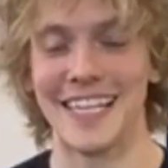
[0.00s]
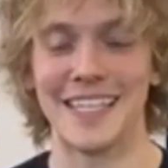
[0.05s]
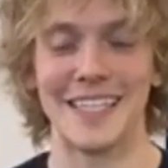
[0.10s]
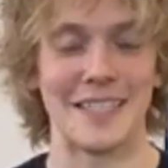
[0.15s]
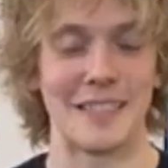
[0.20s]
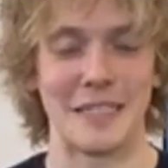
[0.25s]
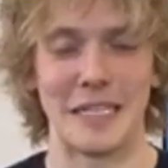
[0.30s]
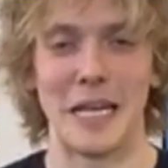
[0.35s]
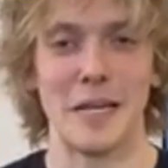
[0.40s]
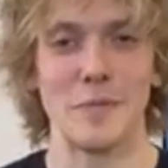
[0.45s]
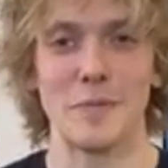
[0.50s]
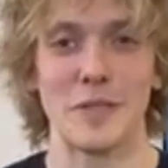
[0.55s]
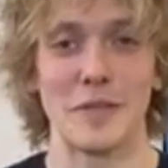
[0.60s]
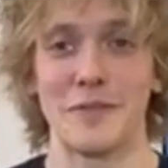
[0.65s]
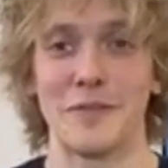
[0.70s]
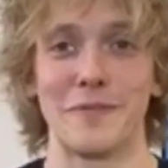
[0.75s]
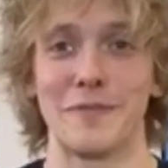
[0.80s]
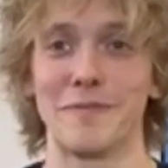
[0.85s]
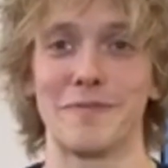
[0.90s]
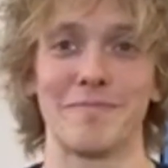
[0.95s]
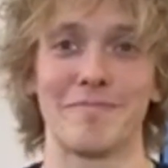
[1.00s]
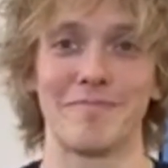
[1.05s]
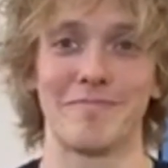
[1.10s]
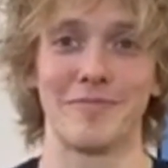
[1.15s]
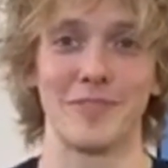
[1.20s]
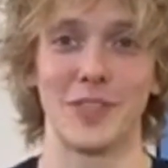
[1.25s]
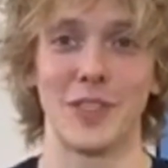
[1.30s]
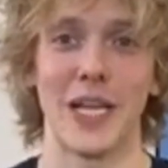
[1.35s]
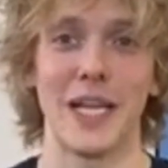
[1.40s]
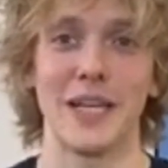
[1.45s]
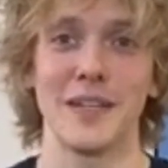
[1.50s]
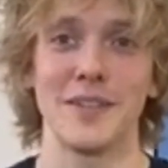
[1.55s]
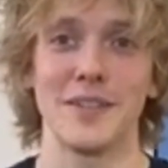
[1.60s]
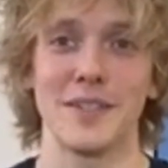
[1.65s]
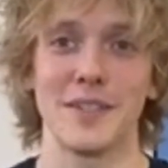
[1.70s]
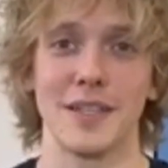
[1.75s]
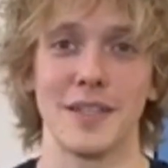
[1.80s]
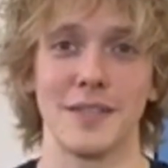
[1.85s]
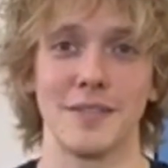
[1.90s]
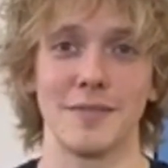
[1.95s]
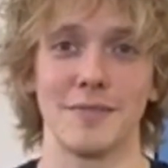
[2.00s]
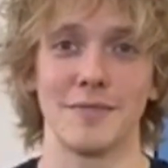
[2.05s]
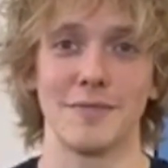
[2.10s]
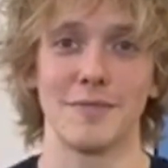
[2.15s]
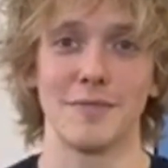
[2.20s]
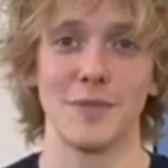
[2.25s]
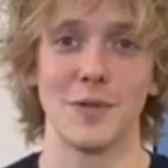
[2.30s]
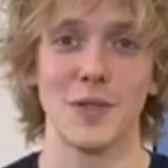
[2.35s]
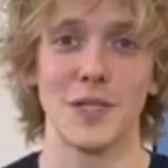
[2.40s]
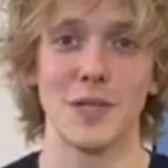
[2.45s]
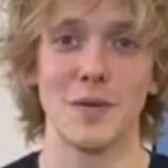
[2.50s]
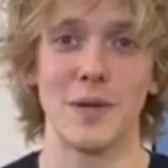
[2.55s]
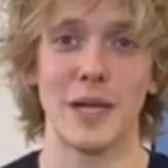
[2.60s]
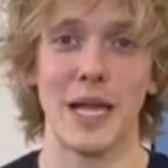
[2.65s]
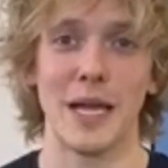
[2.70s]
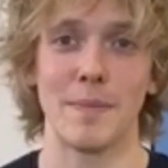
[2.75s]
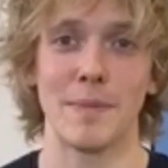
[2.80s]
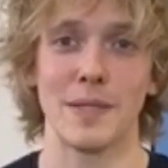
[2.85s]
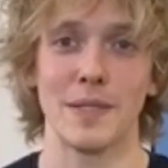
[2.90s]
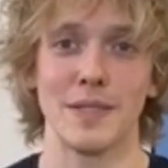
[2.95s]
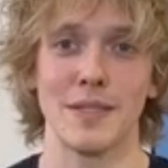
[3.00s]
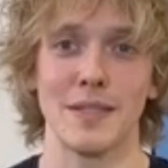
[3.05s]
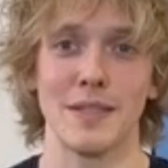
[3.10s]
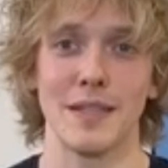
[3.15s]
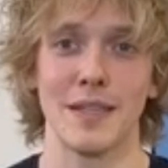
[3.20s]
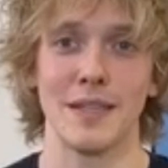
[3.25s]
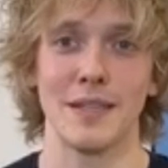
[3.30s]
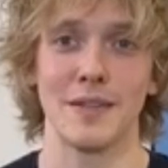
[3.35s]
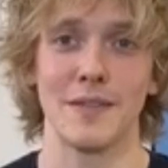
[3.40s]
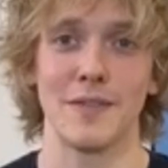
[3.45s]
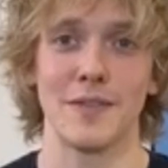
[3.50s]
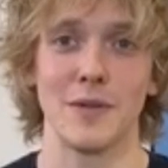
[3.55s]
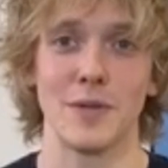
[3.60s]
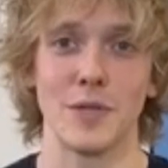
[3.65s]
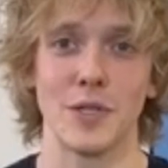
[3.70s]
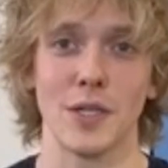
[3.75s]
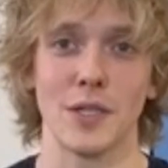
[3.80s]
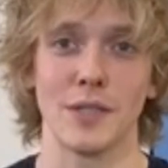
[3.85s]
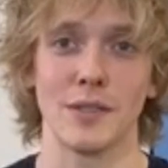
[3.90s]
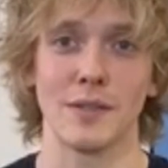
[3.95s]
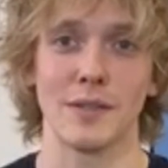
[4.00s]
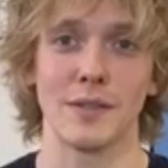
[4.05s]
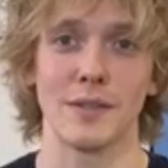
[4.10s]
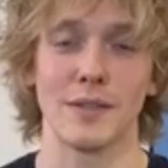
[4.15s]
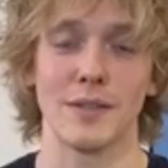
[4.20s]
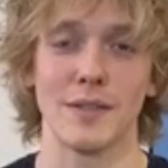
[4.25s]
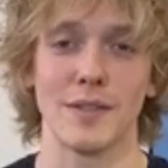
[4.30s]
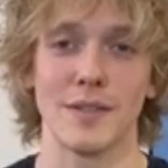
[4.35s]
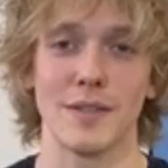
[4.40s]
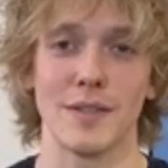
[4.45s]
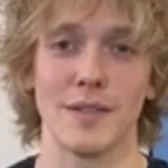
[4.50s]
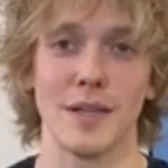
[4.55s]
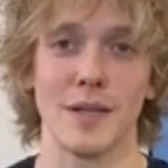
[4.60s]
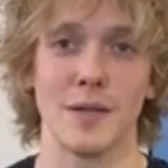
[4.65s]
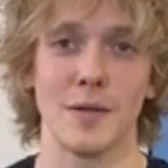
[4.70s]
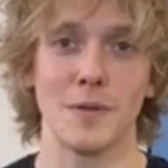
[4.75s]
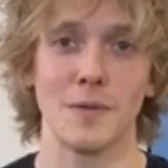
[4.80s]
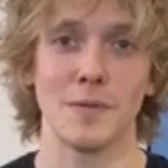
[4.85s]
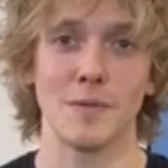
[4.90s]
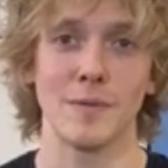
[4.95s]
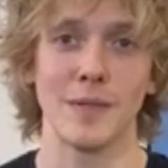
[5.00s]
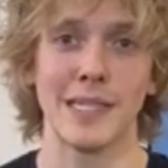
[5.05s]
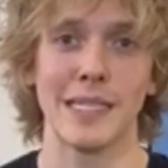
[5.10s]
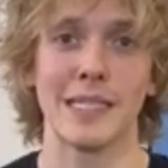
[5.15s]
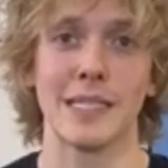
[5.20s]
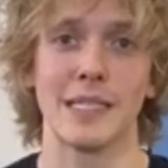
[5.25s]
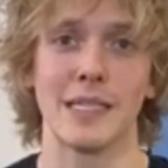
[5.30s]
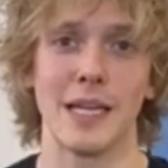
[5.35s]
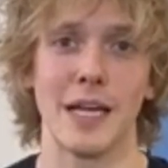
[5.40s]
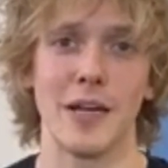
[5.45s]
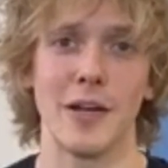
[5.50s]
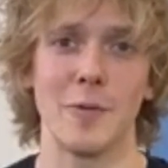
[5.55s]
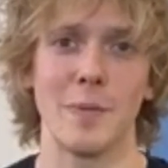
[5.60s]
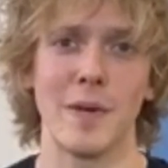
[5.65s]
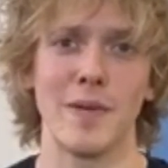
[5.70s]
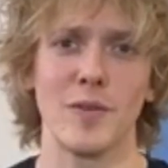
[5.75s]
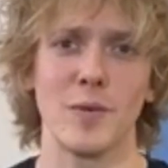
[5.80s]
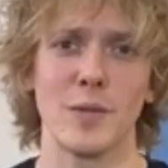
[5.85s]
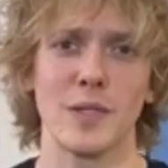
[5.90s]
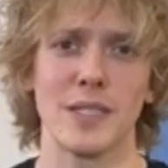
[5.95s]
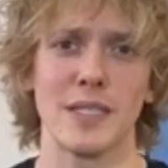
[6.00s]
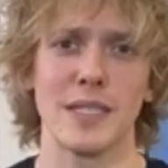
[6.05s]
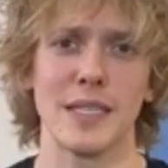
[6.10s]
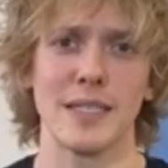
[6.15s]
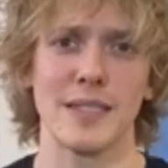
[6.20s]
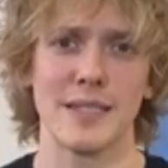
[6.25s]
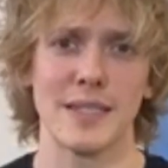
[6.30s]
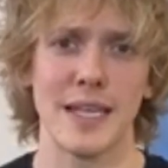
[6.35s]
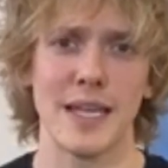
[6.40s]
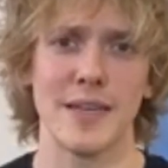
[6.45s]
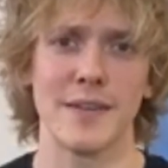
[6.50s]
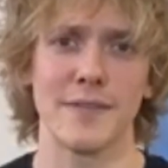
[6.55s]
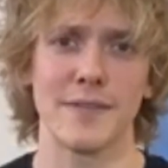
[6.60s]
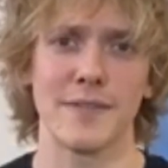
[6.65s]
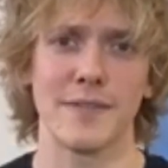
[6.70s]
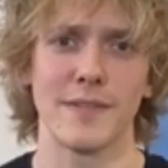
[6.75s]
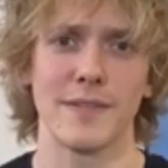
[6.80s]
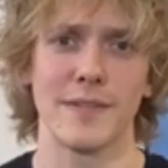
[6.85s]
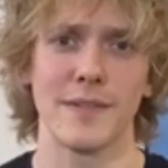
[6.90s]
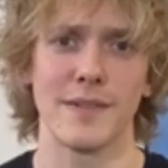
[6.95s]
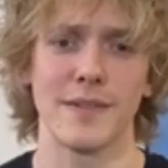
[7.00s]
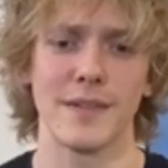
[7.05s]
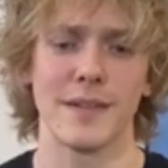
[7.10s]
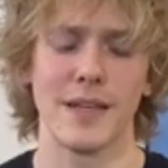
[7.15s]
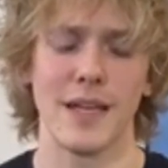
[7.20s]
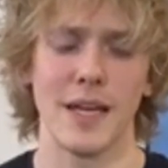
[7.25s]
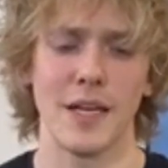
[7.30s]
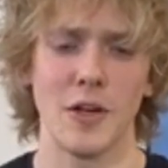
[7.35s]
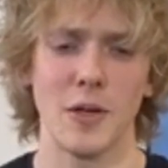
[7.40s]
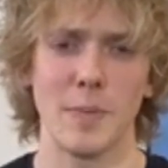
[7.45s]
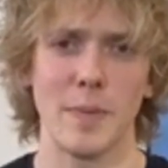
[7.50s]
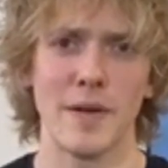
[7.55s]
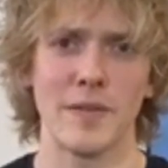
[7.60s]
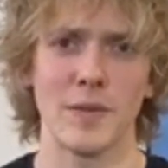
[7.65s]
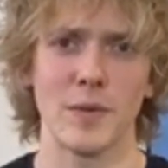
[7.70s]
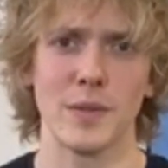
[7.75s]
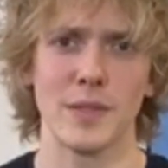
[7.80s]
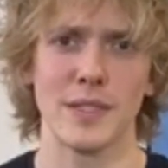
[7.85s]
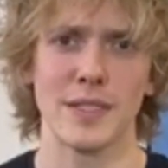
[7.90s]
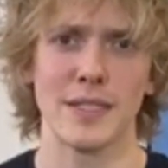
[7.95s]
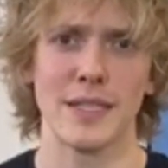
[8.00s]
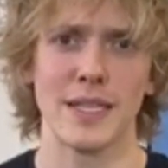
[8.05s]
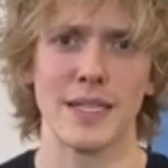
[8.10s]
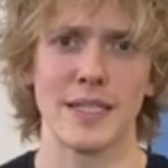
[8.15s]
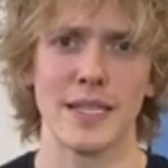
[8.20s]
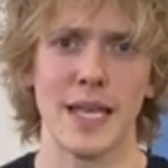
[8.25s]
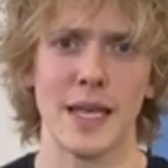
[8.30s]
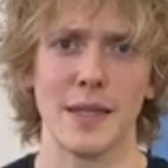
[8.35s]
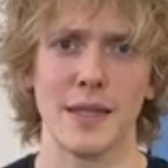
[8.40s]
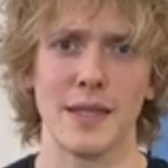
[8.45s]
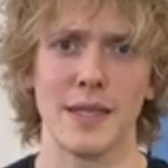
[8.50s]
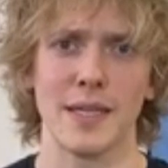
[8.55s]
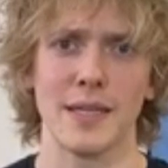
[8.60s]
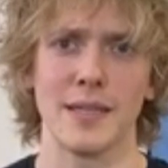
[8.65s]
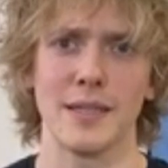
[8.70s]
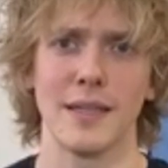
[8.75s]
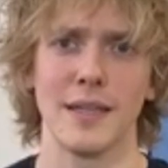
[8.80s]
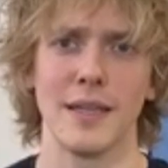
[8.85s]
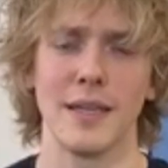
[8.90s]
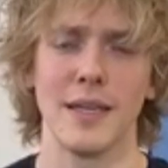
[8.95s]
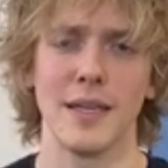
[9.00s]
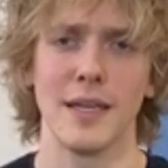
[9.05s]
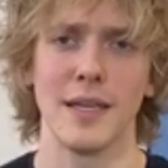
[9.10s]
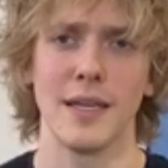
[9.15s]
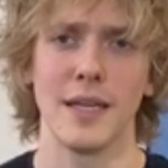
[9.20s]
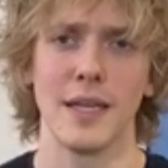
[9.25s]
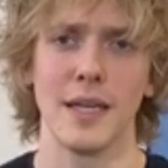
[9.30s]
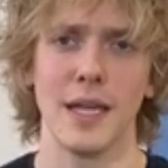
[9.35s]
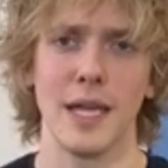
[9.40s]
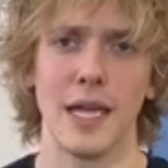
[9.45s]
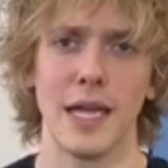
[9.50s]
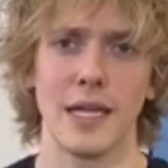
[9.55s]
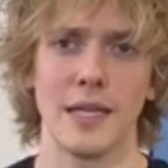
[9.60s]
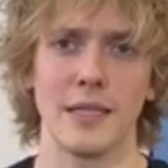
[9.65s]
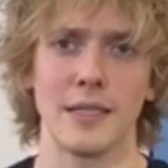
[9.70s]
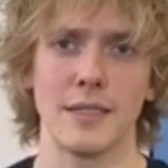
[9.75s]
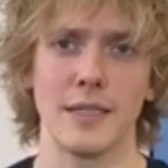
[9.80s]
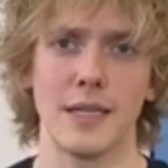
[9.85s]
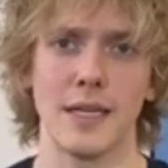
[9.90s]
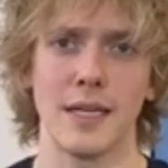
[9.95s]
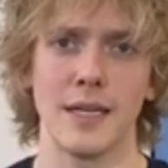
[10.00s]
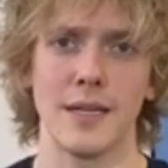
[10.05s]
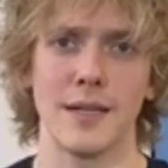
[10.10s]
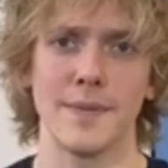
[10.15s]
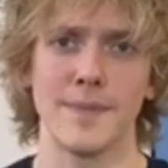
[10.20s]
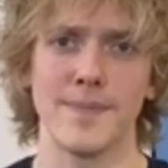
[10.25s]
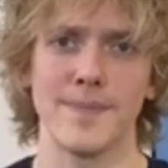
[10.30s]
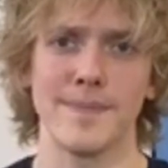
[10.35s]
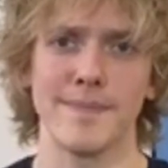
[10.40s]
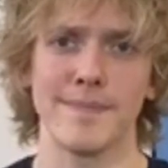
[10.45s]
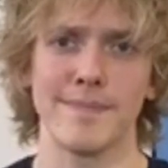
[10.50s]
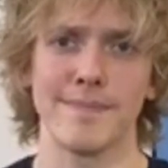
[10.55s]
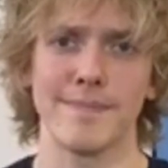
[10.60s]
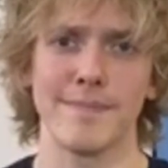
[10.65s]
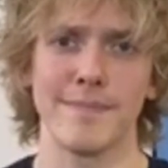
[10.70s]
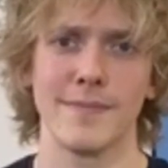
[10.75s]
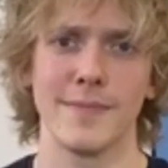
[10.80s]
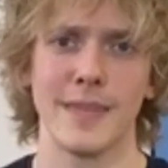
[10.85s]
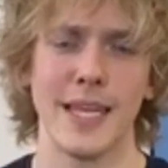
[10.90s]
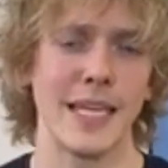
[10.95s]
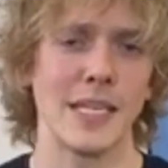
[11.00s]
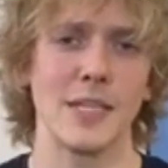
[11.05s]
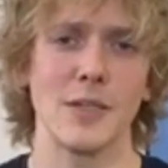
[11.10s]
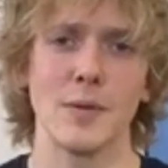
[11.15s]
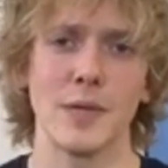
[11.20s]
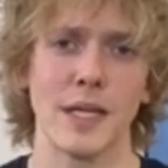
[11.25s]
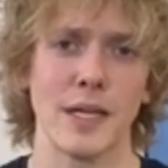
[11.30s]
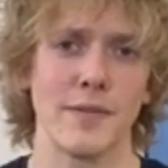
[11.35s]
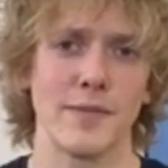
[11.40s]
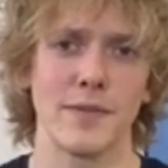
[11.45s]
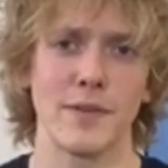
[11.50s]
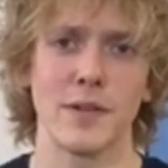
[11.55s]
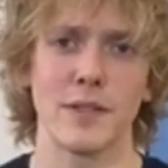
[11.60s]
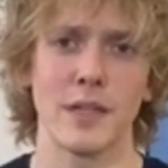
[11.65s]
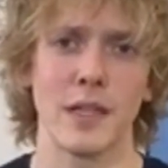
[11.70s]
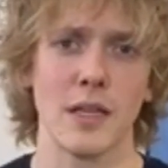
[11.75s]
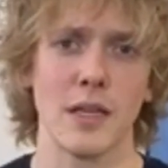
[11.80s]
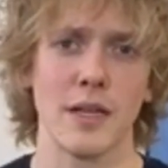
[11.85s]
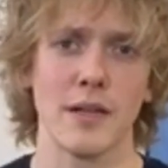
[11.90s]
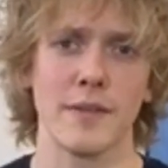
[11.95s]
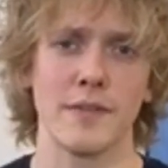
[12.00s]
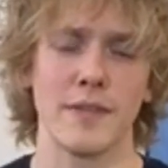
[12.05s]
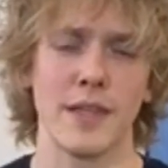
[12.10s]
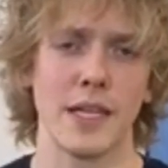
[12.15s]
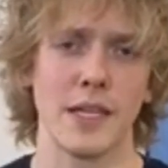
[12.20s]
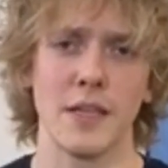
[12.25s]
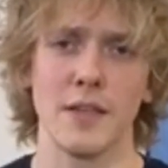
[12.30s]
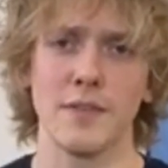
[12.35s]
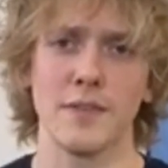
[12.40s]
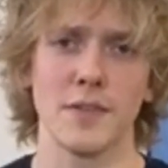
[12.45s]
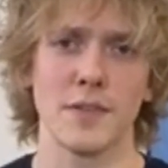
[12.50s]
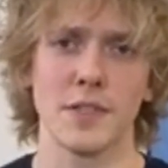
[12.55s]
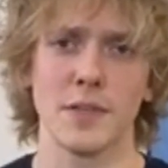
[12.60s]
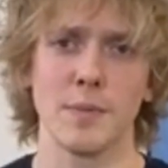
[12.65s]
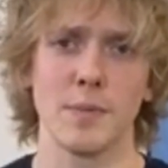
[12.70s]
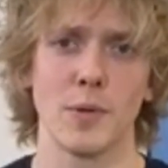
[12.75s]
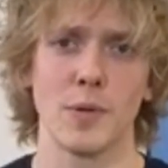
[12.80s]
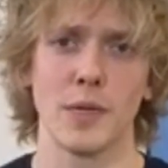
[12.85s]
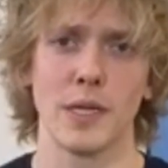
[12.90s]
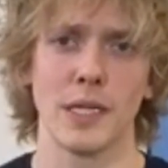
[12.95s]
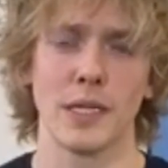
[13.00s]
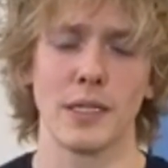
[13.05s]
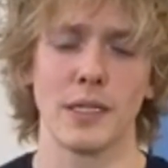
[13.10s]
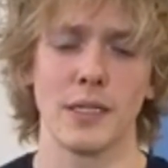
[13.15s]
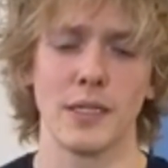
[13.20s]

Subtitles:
times have changed, and we'll see what happens in the future. So really, I hope everyone stays safe. I hope everyone stays healthy. And thank you again for all the love. Thank you for supporting